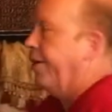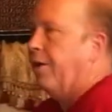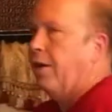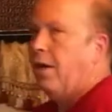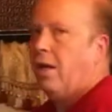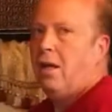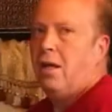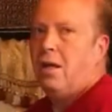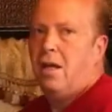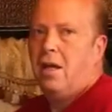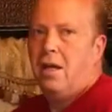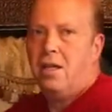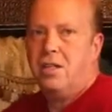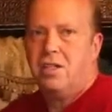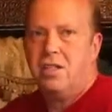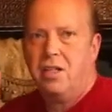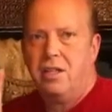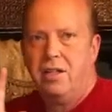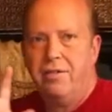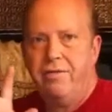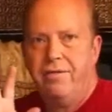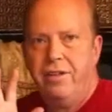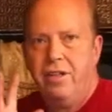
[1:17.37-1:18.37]
is that they
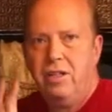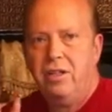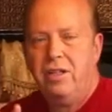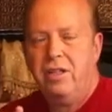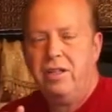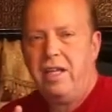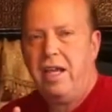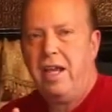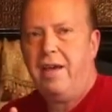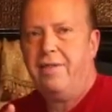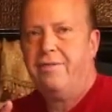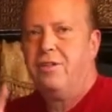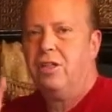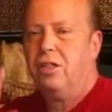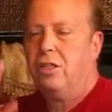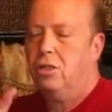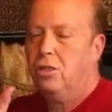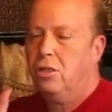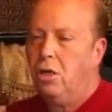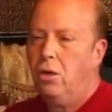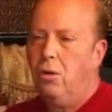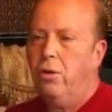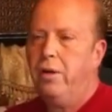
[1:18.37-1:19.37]
feel that they have to
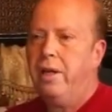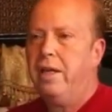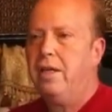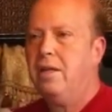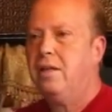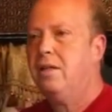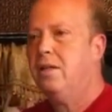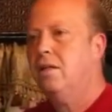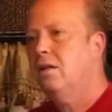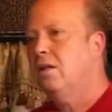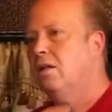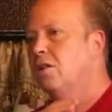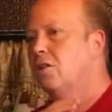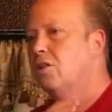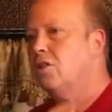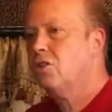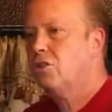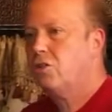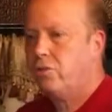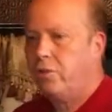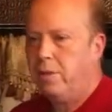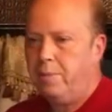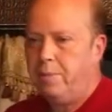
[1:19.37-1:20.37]
go in,
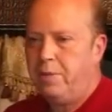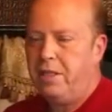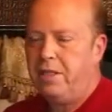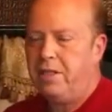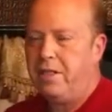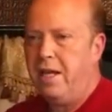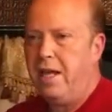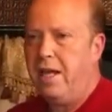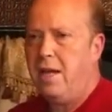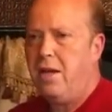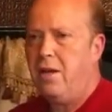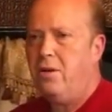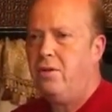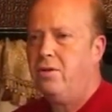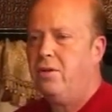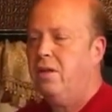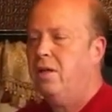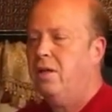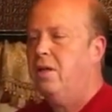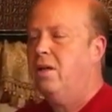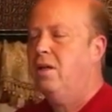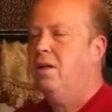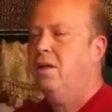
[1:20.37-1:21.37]
strip it down,
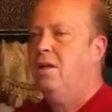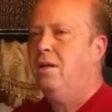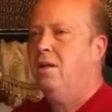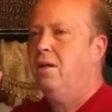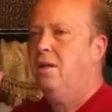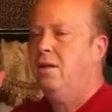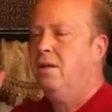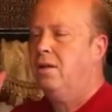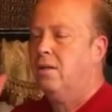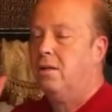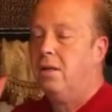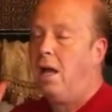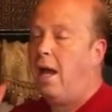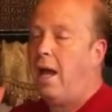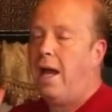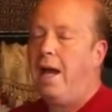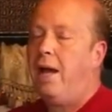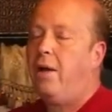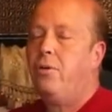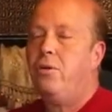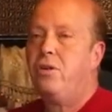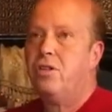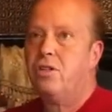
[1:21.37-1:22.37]

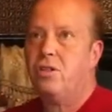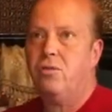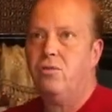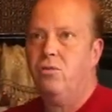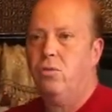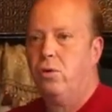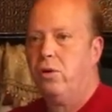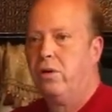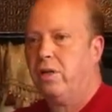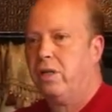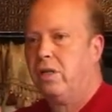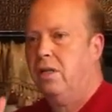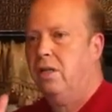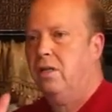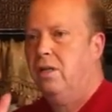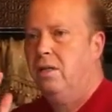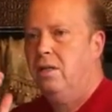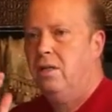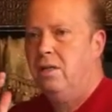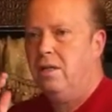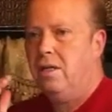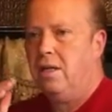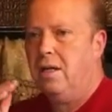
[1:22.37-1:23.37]
hours of work,
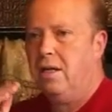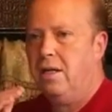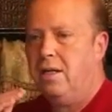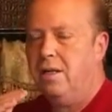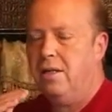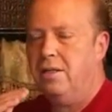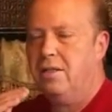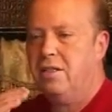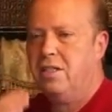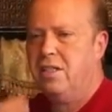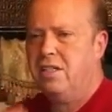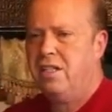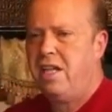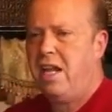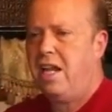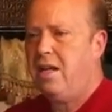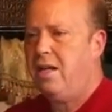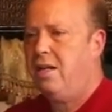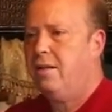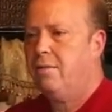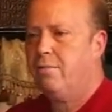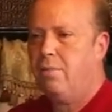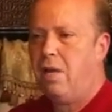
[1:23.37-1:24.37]
stain it,
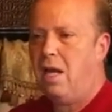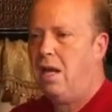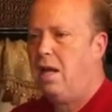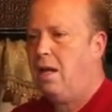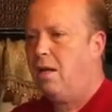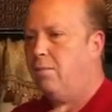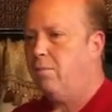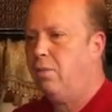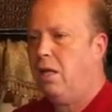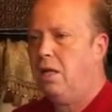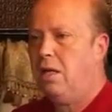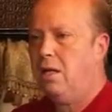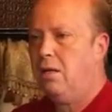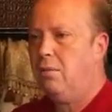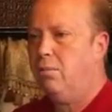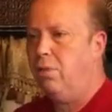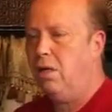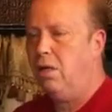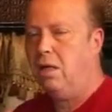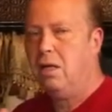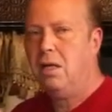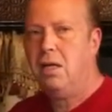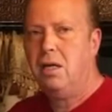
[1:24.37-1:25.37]
blah, blah,
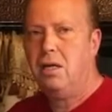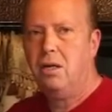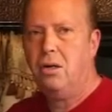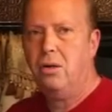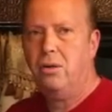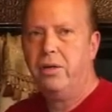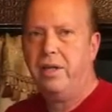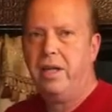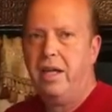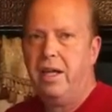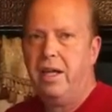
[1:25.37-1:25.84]
blah, okay,